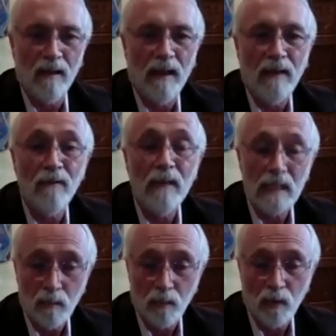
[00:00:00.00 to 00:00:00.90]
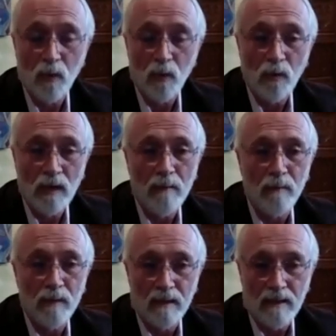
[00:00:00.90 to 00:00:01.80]
that visa program
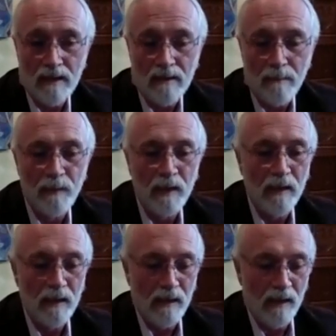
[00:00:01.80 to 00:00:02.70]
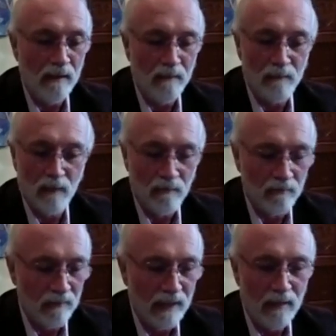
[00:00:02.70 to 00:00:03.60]
to them. And
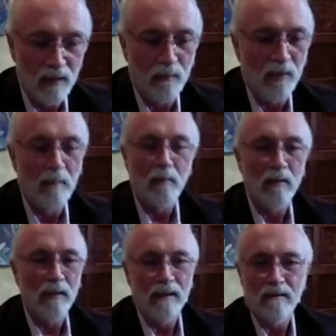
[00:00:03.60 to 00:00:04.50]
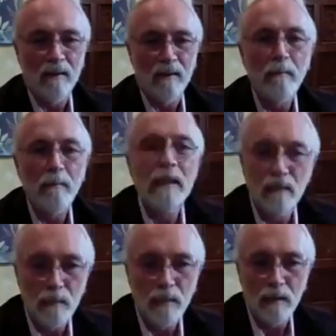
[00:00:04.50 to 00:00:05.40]
that's probably the meat of
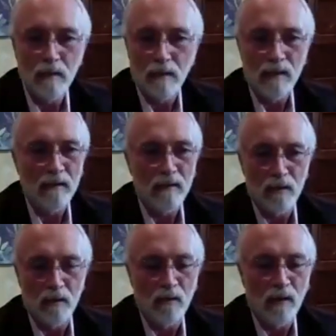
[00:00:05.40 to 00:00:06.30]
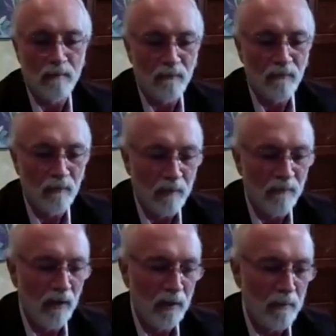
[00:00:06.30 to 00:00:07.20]
the bill there. And so I'm
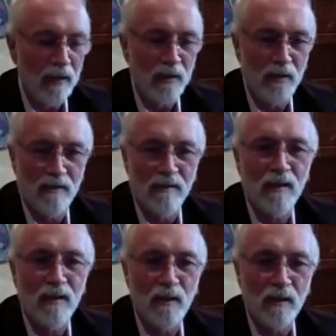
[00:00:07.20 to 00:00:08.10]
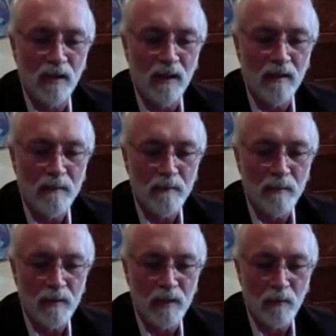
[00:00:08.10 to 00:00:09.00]
very much
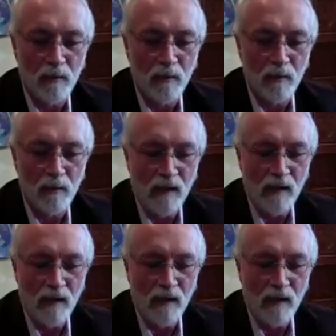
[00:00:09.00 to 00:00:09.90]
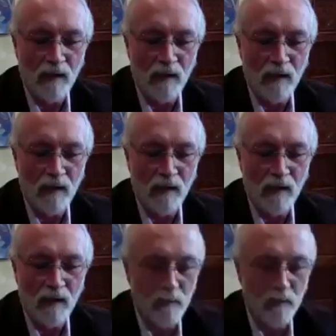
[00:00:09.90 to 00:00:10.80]
summarizing that in a
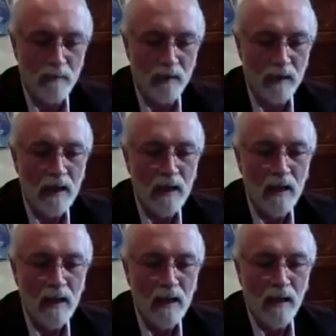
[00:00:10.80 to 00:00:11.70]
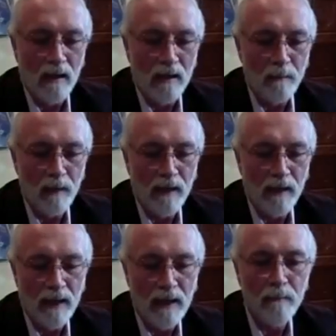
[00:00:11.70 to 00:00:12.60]
small way. But and
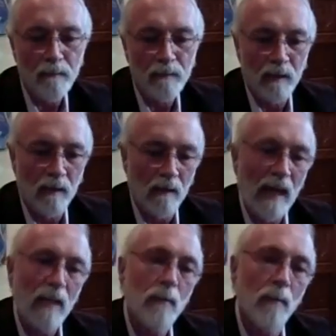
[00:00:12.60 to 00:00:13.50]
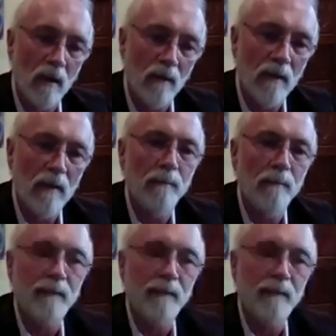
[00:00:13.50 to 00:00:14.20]
then the last part of it